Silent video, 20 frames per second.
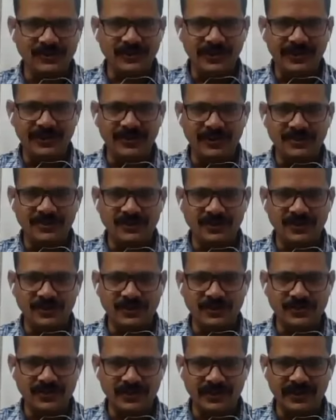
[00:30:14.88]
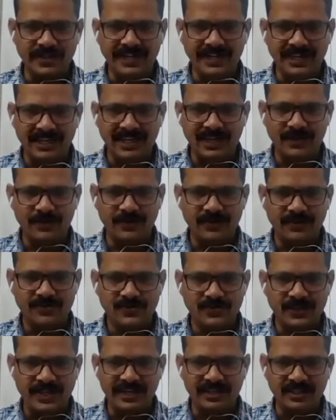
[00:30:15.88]
going on. So, okay, now
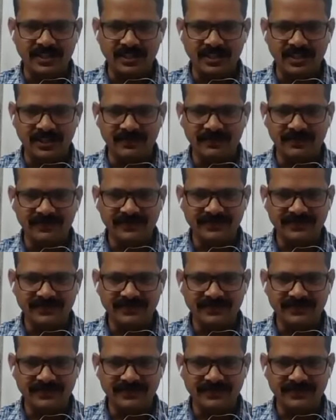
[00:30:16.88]
should I turn off?